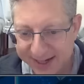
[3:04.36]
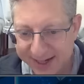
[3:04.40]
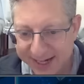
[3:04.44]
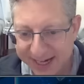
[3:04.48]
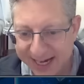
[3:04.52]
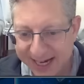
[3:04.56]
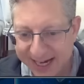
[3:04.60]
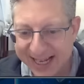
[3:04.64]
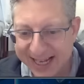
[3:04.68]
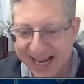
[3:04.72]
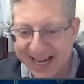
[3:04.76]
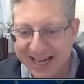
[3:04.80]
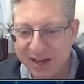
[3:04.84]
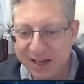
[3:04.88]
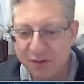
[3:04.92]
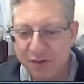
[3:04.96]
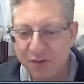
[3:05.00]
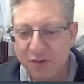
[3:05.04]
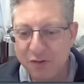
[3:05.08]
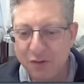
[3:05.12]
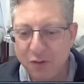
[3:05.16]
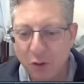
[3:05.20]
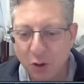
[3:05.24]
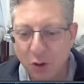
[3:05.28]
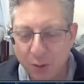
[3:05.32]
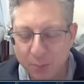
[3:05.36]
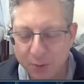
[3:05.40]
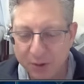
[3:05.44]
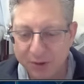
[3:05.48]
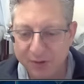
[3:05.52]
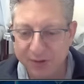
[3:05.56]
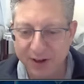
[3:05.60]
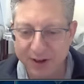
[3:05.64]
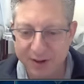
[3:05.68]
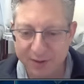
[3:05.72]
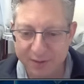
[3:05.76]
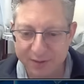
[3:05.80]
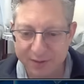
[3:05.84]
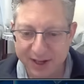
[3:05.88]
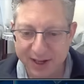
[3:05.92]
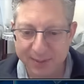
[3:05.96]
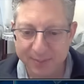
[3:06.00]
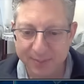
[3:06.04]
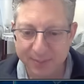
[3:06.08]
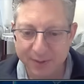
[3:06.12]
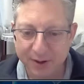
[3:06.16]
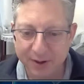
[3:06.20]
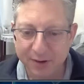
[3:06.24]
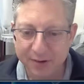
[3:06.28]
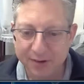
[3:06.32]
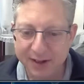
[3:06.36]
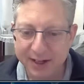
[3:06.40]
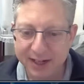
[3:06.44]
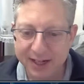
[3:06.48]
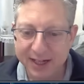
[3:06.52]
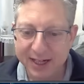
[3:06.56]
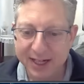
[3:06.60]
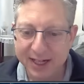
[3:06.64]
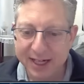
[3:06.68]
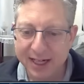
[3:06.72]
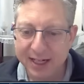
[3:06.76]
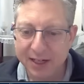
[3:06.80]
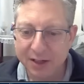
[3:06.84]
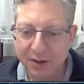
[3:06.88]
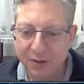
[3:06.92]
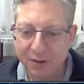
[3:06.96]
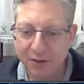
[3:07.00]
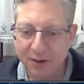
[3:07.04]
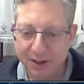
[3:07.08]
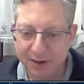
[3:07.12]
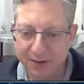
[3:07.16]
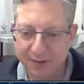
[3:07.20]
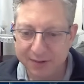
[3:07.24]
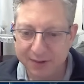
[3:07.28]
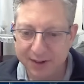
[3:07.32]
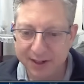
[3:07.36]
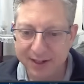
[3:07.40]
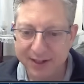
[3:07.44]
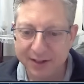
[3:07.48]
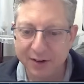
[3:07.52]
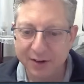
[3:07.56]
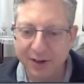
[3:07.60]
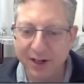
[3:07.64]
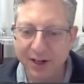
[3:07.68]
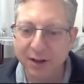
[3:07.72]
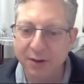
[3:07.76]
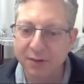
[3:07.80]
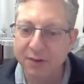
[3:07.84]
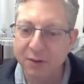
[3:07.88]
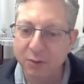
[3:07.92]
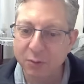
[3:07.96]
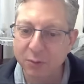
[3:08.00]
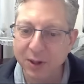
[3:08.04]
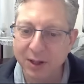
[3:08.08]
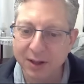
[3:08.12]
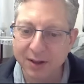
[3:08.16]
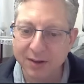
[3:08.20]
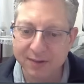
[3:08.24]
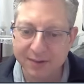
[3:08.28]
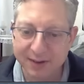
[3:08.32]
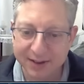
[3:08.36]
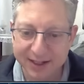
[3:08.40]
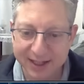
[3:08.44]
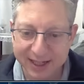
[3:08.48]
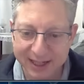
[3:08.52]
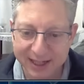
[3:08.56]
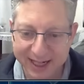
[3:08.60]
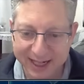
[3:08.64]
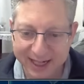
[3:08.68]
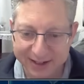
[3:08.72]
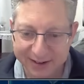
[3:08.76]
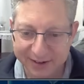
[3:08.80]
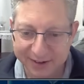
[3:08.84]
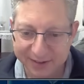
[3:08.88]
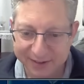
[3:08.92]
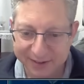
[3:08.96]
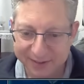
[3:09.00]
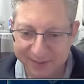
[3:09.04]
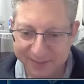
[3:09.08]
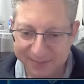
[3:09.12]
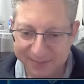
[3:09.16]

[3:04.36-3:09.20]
and 94% of them are seeing an increase in their health and wellness indicators.